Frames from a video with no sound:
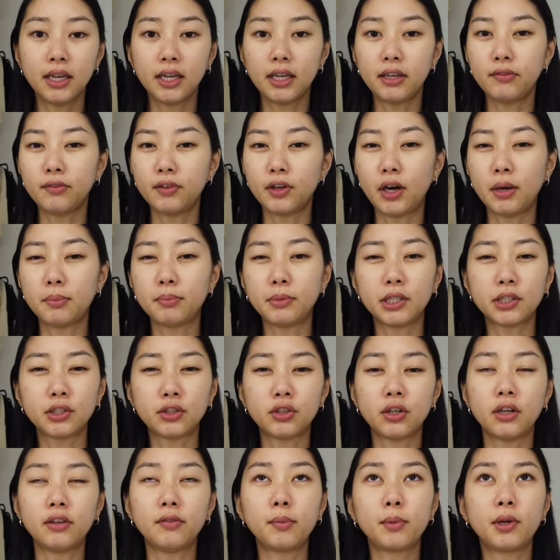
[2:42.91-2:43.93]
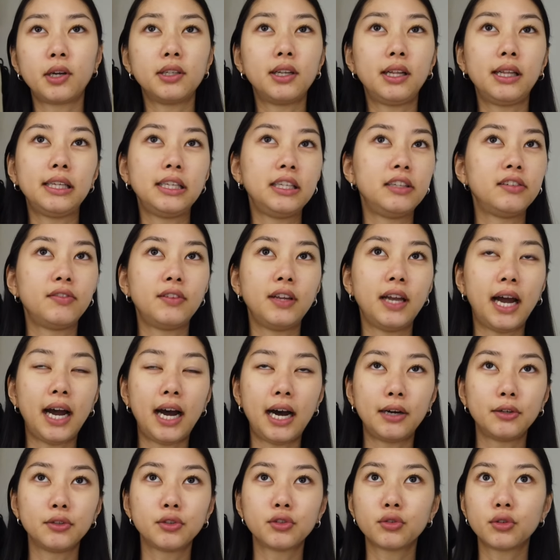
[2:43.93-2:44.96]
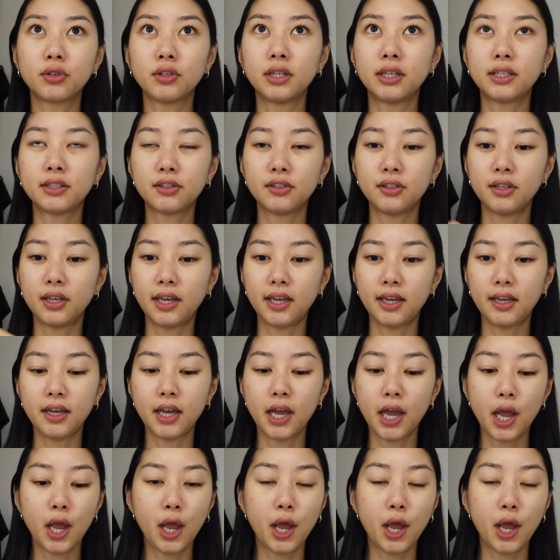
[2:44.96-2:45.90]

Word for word: even though I'm not sure if I'm gonna leave the house or not today,